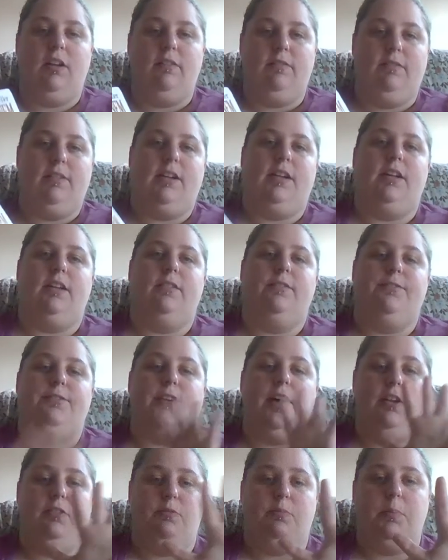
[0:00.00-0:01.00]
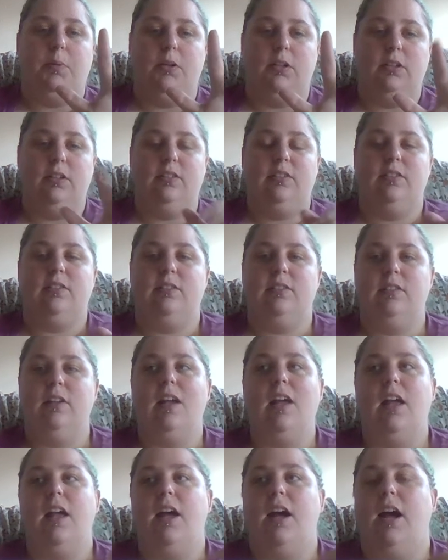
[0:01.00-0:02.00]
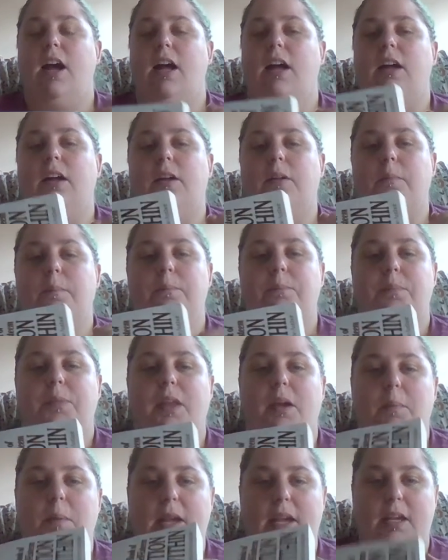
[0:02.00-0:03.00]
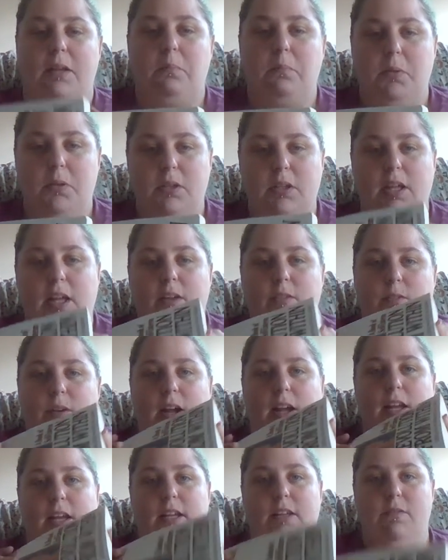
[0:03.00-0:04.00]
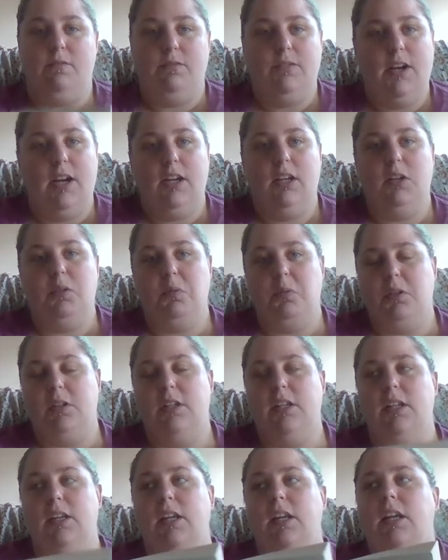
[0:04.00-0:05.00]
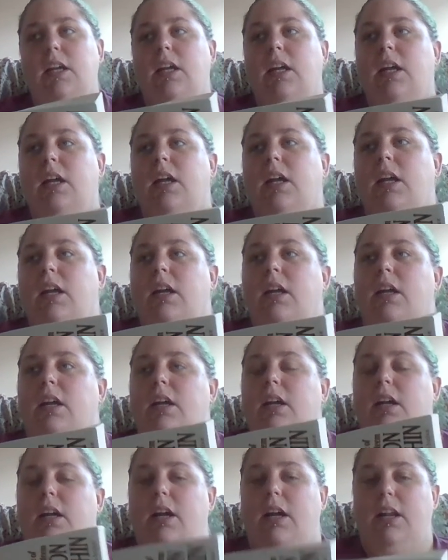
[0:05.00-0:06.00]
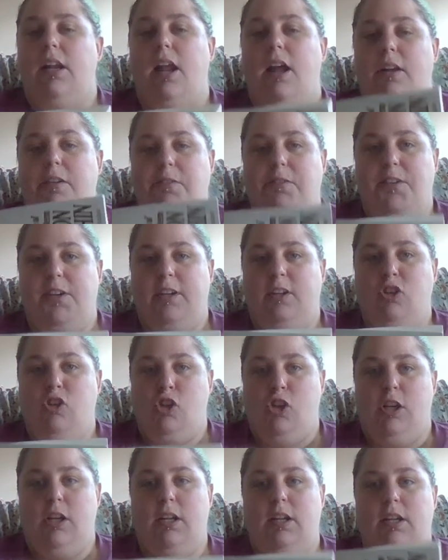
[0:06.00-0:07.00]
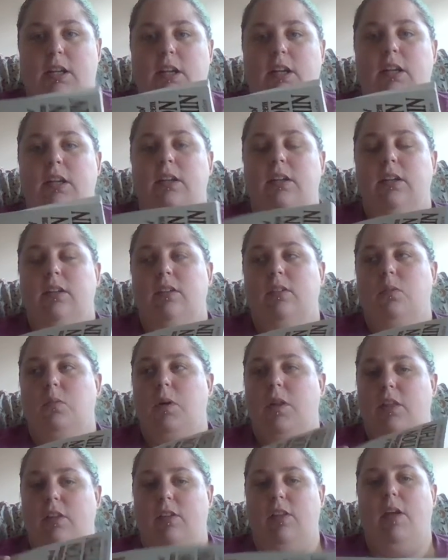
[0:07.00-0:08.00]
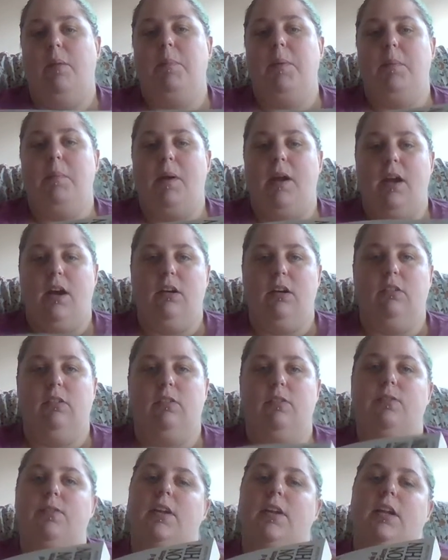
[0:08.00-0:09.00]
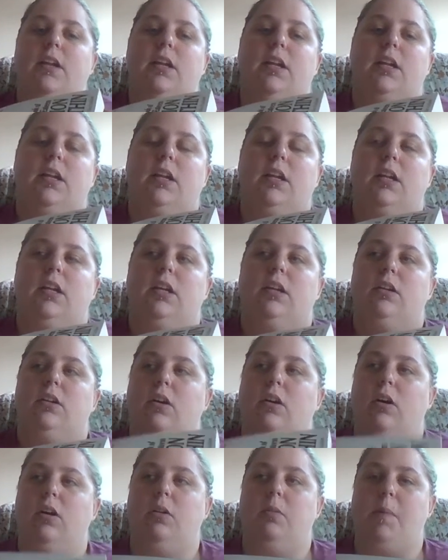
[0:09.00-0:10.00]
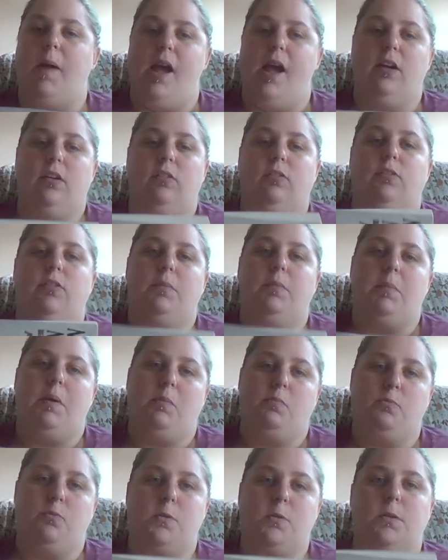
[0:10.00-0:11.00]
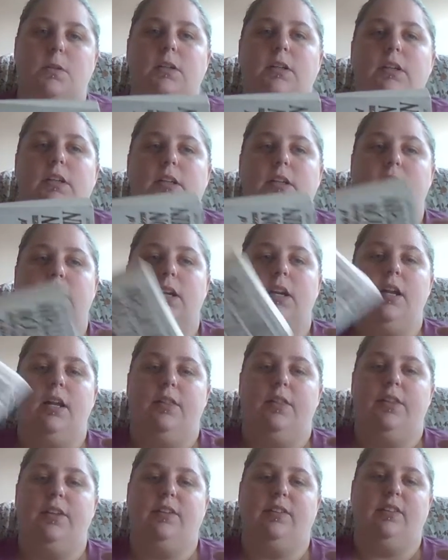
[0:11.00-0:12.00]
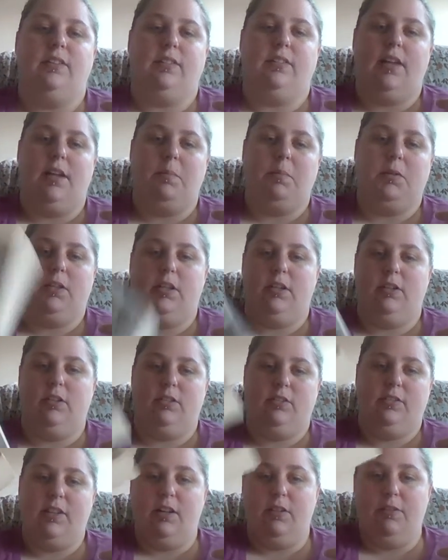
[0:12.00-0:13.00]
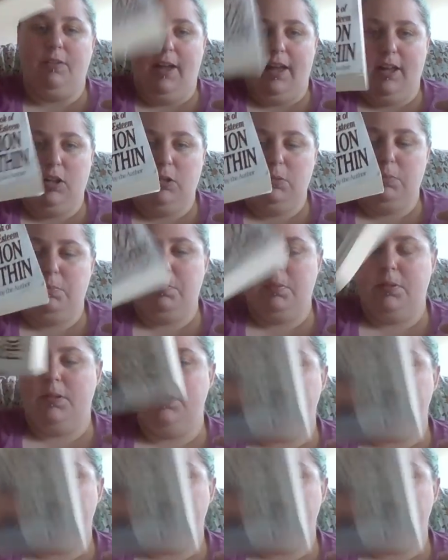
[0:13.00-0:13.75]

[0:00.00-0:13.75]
to read 5 books. A pagan book, if I can find one. A nonfiction, whether that be biography, autobiography, memoir. This is labeled under self-help.